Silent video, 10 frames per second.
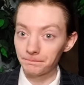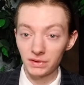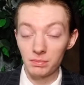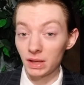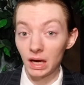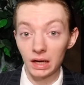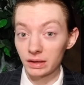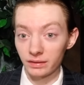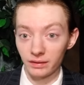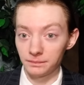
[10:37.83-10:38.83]
To be
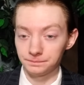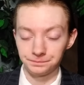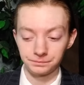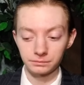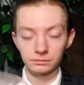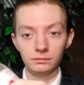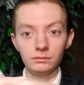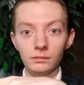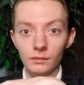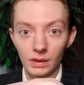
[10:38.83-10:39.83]
honest,
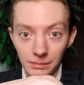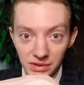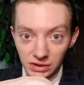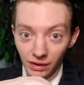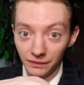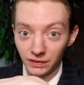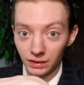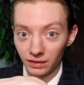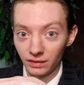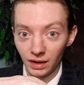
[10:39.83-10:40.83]
I'm just left in
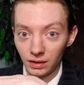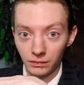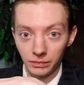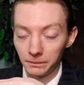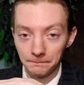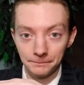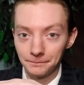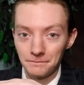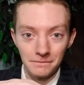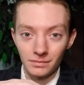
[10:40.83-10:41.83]
a state of
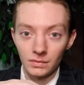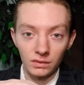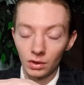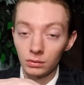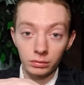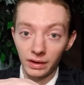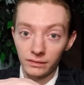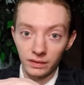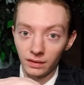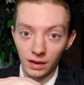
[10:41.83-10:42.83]
total
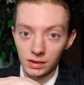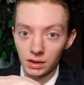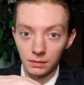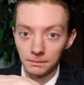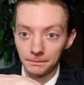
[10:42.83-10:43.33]
devastation.